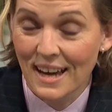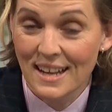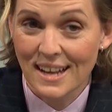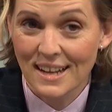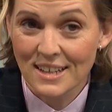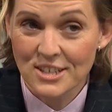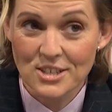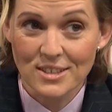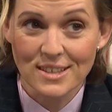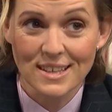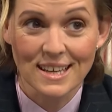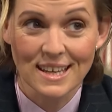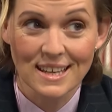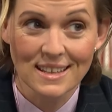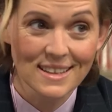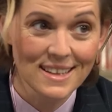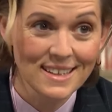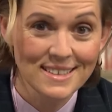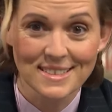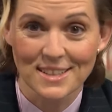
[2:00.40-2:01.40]
and actually he
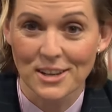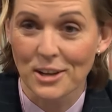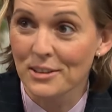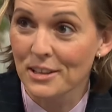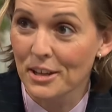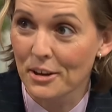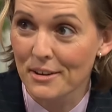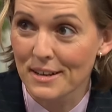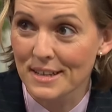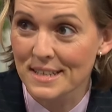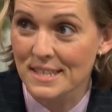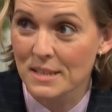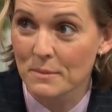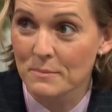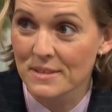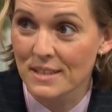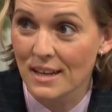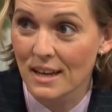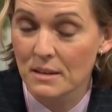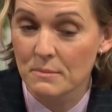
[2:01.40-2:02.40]
leaned in on lyrics
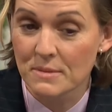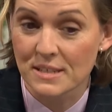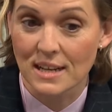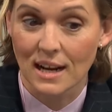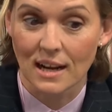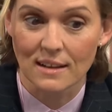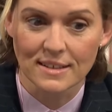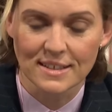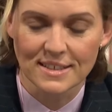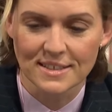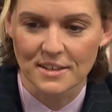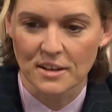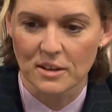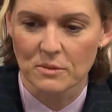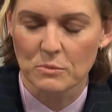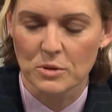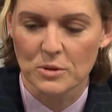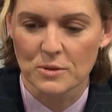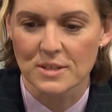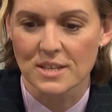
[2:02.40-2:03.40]
sometimes and I leaned in
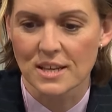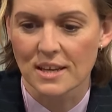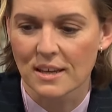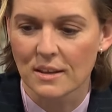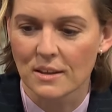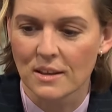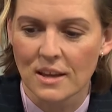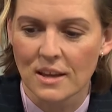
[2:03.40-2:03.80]
on music, and